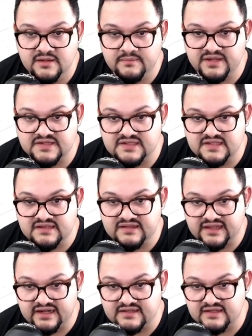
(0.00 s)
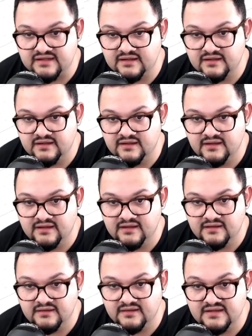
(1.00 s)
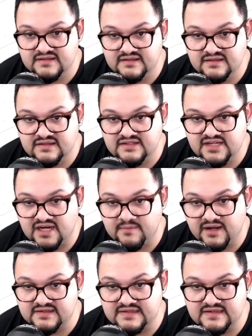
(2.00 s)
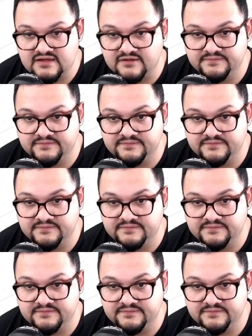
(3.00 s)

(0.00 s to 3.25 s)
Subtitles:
by just deselecting these check boxes here.